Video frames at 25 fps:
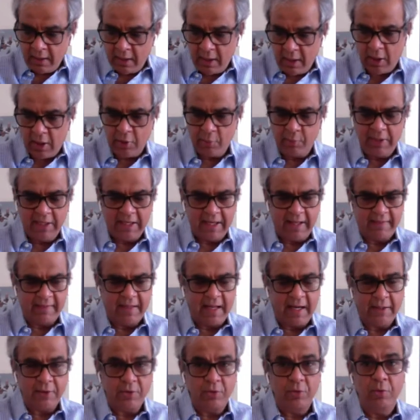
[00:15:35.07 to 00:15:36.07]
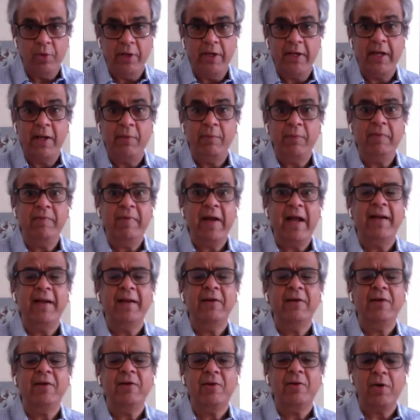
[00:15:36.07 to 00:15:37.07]
How do we get that going? And we've had
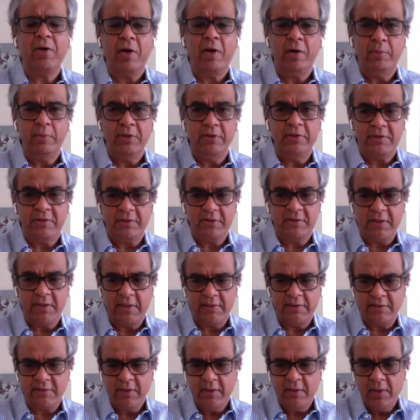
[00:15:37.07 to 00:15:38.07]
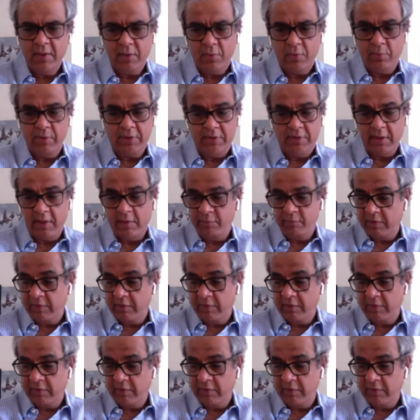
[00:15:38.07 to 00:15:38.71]
incredible success with them.